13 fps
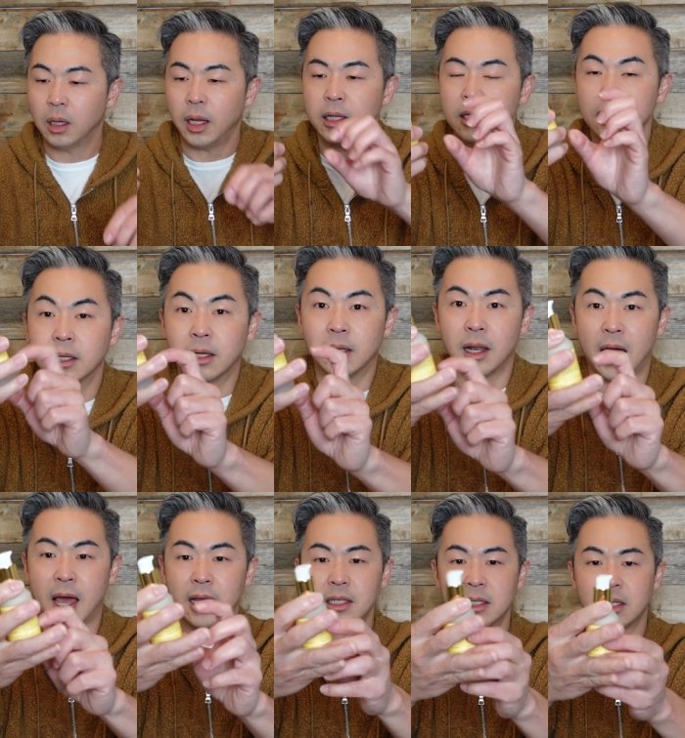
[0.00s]
It's in a
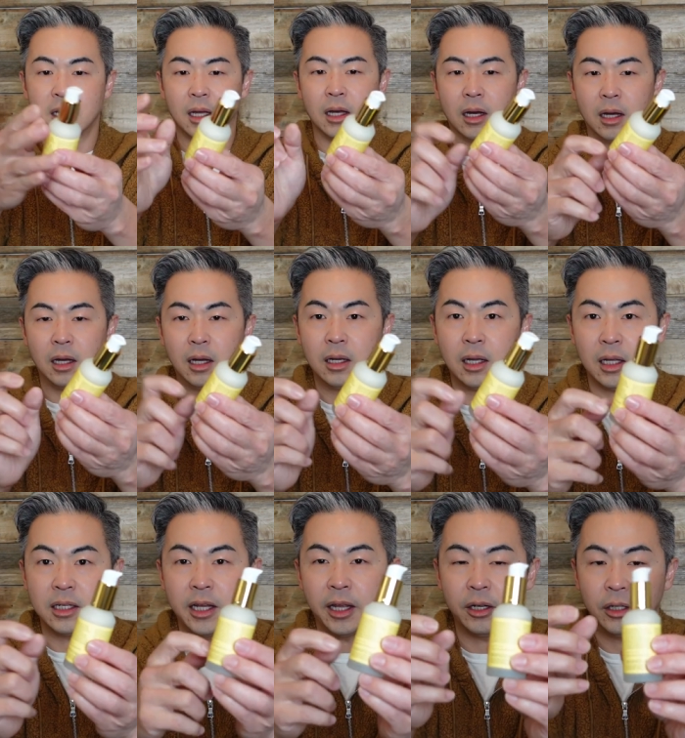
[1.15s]
glass uh,
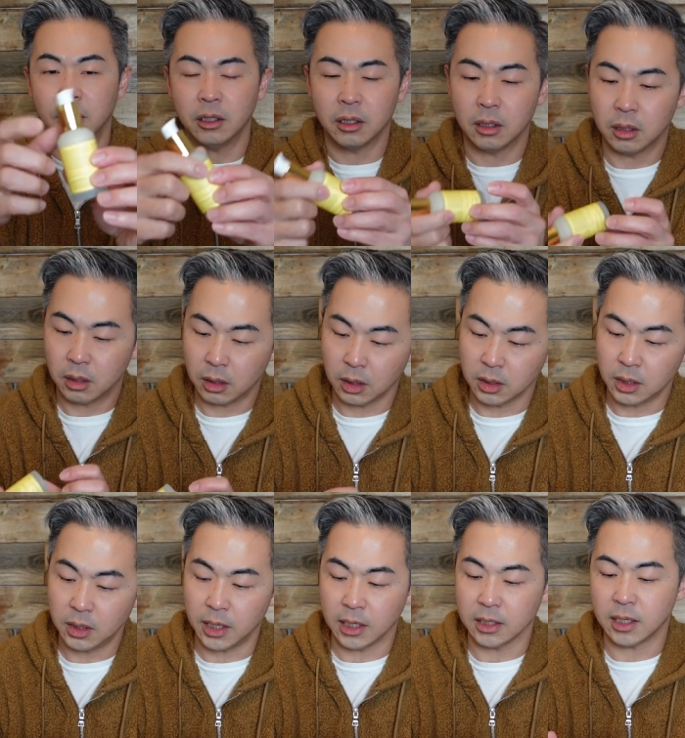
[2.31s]
container. Is it?
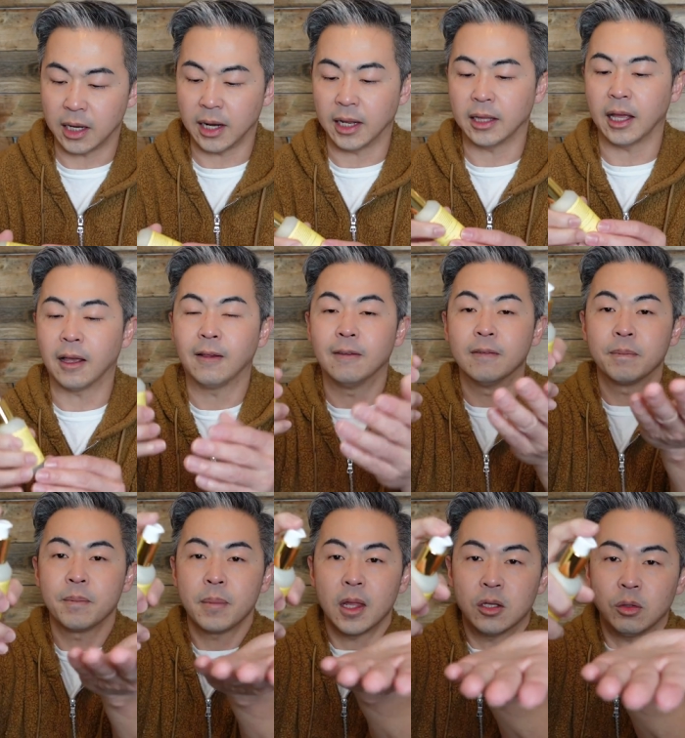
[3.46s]
Yes, I like that.
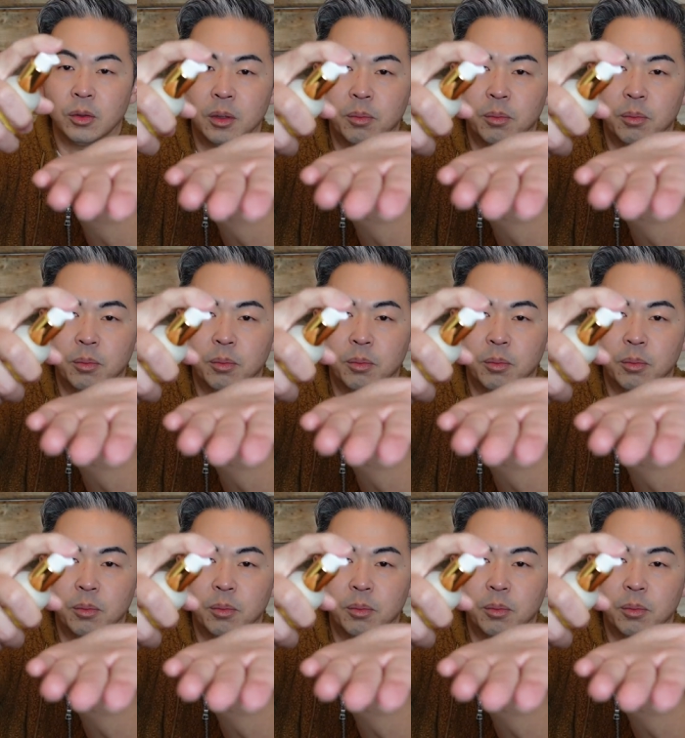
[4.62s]
So I'm